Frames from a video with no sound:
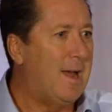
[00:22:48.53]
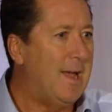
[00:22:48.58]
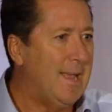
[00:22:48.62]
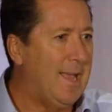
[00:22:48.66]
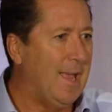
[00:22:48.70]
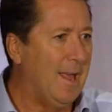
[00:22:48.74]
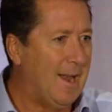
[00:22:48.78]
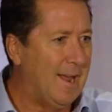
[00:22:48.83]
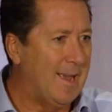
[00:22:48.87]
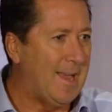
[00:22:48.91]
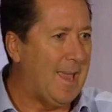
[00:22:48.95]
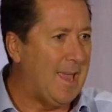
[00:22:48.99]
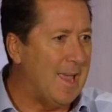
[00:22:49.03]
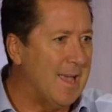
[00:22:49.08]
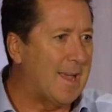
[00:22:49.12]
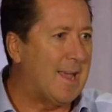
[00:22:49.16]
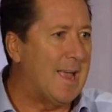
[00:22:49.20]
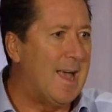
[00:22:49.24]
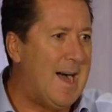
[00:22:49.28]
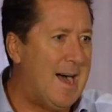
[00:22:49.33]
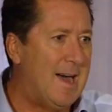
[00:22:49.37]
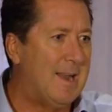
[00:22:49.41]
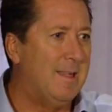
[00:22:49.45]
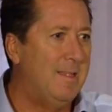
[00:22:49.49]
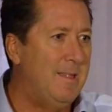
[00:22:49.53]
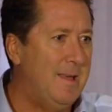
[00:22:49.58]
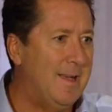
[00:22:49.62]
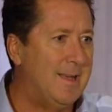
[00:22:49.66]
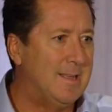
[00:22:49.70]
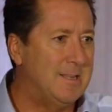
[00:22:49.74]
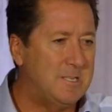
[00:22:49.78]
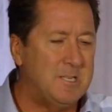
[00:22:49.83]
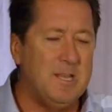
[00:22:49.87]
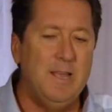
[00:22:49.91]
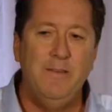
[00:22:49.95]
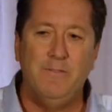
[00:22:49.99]
I get a kick out of
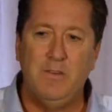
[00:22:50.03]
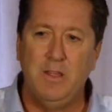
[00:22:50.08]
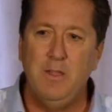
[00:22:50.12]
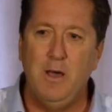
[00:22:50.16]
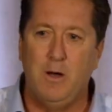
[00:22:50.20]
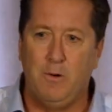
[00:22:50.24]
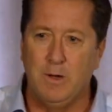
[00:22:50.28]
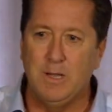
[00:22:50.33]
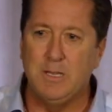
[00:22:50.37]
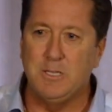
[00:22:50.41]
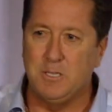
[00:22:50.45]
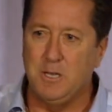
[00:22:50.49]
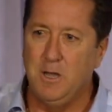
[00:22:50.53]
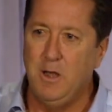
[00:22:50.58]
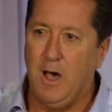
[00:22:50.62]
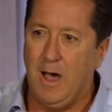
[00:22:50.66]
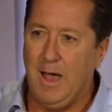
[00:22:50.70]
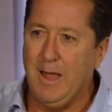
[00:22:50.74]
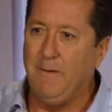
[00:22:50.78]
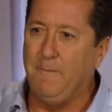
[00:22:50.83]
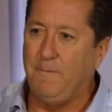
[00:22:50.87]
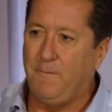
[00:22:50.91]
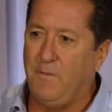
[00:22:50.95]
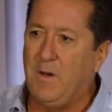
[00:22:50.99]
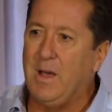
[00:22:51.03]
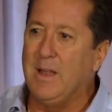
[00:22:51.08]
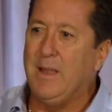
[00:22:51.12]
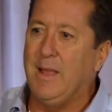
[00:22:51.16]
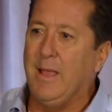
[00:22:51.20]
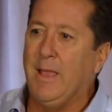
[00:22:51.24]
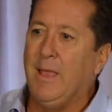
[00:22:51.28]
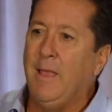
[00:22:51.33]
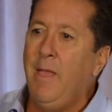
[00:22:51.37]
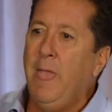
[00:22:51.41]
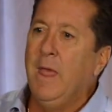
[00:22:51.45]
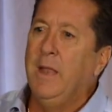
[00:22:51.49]
this, even though it's not
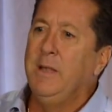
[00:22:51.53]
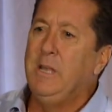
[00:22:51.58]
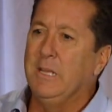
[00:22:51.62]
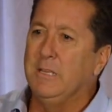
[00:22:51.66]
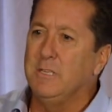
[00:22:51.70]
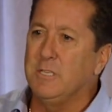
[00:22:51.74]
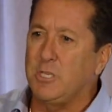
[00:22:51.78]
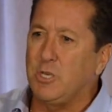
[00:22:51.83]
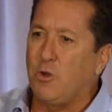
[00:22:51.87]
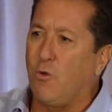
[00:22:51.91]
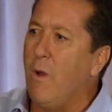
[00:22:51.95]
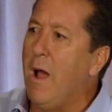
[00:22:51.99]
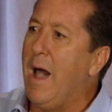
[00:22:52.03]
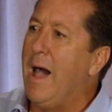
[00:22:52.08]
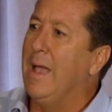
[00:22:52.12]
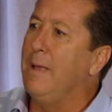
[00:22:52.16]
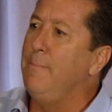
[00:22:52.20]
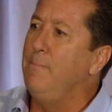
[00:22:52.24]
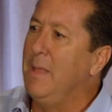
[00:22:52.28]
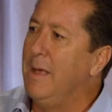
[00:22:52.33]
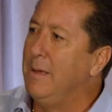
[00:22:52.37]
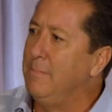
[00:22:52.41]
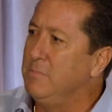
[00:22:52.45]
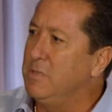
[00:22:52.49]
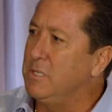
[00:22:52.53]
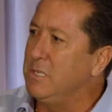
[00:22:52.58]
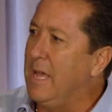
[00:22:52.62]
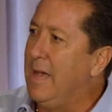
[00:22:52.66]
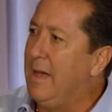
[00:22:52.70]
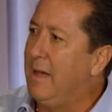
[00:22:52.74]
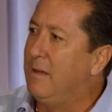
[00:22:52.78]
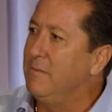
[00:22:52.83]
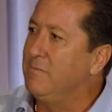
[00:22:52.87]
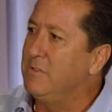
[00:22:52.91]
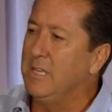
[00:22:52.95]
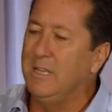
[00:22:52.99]
funny, described
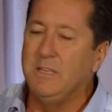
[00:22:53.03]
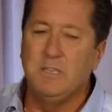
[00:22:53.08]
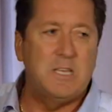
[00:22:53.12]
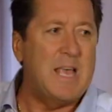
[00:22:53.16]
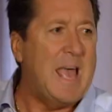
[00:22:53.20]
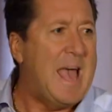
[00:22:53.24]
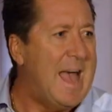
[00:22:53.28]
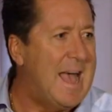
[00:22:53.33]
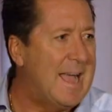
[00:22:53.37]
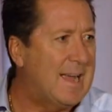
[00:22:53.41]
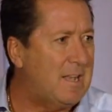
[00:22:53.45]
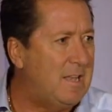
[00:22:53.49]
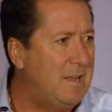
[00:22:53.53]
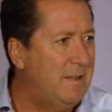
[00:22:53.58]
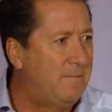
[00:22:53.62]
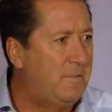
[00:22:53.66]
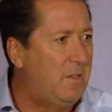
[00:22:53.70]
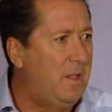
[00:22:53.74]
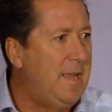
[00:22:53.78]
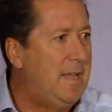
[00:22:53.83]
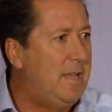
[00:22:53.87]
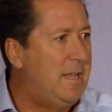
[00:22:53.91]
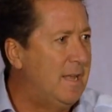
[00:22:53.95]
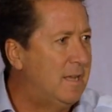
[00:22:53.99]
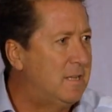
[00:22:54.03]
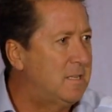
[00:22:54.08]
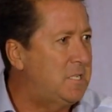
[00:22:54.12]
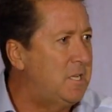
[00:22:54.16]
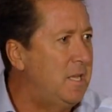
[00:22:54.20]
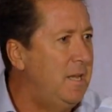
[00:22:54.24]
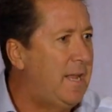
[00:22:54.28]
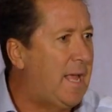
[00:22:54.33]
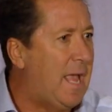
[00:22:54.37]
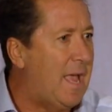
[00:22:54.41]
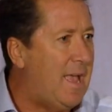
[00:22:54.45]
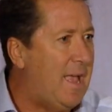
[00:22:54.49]
themselves as actively
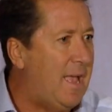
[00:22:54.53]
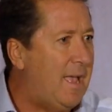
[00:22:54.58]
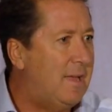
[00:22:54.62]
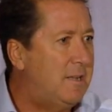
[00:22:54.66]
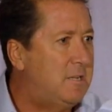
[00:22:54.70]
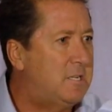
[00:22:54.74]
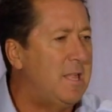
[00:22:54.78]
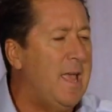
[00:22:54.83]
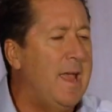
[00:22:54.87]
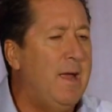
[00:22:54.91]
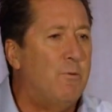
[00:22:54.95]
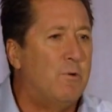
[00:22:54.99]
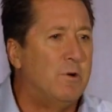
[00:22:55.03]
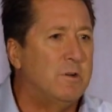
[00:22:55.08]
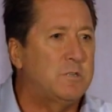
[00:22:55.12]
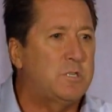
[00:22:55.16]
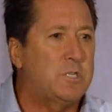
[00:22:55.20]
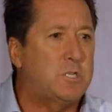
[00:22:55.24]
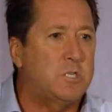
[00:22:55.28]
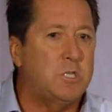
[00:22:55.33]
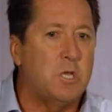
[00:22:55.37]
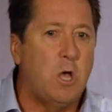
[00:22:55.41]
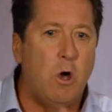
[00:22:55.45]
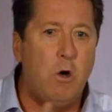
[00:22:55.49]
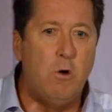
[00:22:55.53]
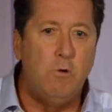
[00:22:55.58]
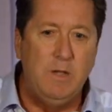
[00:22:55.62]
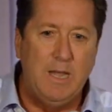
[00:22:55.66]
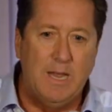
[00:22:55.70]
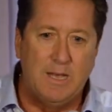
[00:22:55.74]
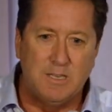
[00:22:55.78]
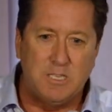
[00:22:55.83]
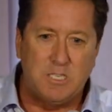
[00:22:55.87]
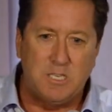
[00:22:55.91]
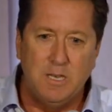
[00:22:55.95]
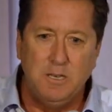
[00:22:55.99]
disengaged. They were so
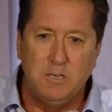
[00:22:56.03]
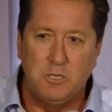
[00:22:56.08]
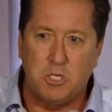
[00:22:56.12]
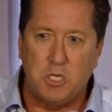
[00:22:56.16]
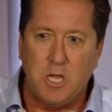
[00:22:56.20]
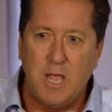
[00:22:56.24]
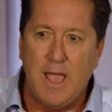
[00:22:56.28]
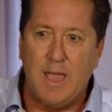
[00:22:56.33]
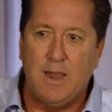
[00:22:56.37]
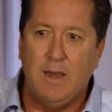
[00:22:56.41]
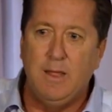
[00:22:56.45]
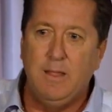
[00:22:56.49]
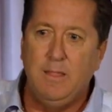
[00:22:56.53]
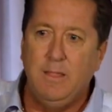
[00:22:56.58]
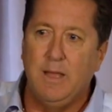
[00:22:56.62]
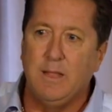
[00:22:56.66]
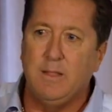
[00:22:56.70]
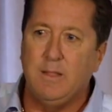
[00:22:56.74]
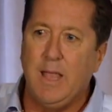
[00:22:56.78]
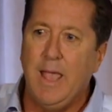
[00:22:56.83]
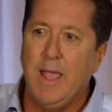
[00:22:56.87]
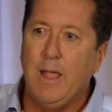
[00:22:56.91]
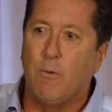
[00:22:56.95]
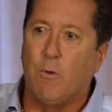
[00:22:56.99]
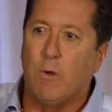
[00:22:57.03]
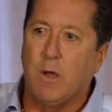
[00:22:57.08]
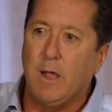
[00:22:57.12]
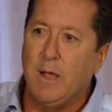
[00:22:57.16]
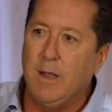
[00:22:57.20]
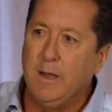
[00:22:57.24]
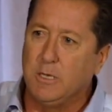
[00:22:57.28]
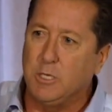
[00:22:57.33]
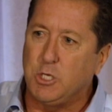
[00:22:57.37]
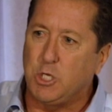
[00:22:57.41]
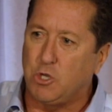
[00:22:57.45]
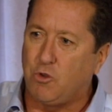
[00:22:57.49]
disenchanted that they were
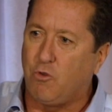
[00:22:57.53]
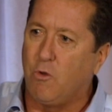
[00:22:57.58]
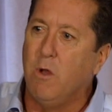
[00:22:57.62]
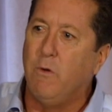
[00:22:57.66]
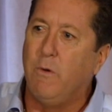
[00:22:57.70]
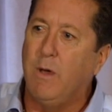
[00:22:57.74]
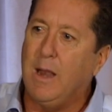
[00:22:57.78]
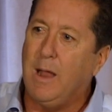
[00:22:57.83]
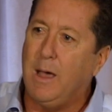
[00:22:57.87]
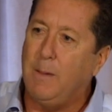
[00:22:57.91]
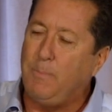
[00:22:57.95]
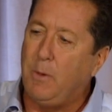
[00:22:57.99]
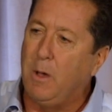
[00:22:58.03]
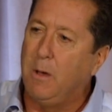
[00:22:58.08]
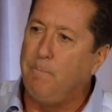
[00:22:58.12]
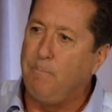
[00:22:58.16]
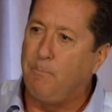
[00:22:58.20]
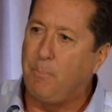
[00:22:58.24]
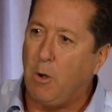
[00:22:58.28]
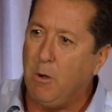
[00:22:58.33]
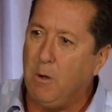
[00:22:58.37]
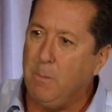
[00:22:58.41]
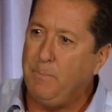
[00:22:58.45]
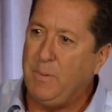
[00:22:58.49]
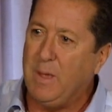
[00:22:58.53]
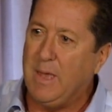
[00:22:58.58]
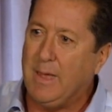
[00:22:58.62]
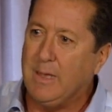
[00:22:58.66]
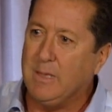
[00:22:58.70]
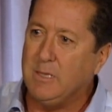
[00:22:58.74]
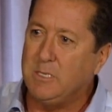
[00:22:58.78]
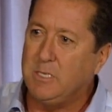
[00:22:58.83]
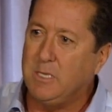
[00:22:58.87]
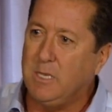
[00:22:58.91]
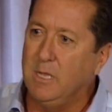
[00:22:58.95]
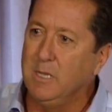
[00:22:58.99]
going to screw it up on
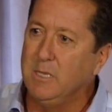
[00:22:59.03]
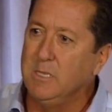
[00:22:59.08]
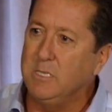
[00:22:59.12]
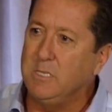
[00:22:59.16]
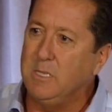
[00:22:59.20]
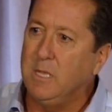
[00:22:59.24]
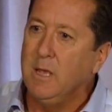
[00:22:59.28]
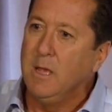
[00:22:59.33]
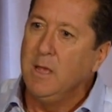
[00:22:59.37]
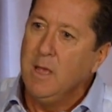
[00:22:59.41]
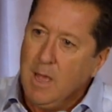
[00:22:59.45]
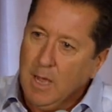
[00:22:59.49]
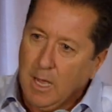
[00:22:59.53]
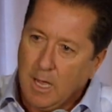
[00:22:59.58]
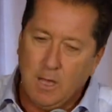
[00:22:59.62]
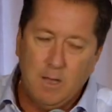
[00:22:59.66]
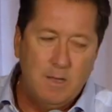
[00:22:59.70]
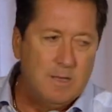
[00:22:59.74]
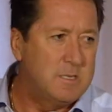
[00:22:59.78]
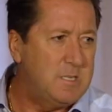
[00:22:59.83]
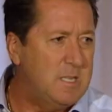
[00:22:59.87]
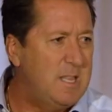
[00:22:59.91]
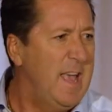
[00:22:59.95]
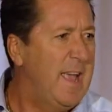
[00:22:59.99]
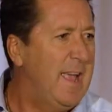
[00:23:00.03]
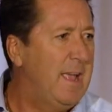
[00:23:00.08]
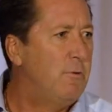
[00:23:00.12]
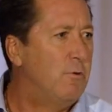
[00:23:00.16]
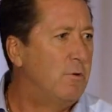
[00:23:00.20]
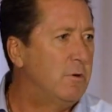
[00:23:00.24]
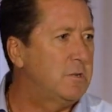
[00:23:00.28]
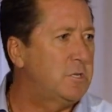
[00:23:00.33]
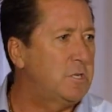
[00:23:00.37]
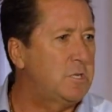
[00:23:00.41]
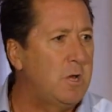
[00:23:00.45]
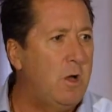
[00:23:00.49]
purpose because they
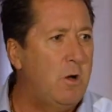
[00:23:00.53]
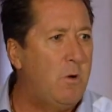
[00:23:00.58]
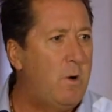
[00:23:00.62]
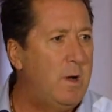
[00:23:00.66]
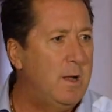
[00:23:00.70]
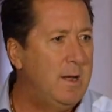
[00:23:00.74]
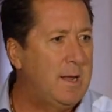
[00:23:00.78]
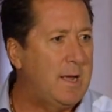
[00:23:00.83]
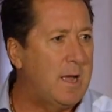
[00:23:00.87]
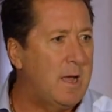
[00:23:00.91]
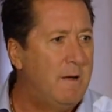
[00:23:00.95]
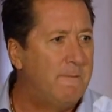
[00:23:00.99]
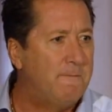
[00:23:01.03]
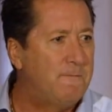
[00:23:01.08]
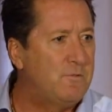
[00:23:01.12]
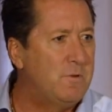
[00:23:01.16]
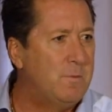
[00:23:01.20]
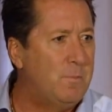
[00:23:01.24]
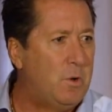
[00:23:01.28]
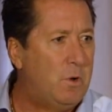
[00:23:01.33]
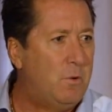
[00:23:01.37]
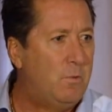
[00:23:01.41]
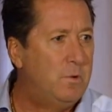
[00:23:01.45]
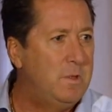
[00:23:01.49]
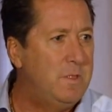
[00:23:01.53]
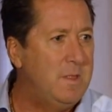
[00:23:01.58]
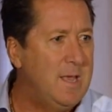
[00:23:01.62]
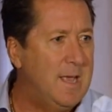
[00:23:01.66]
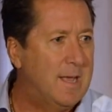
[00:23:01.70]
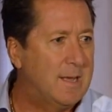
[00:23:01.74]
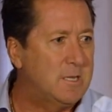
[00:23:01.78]
were so uncomfortable with the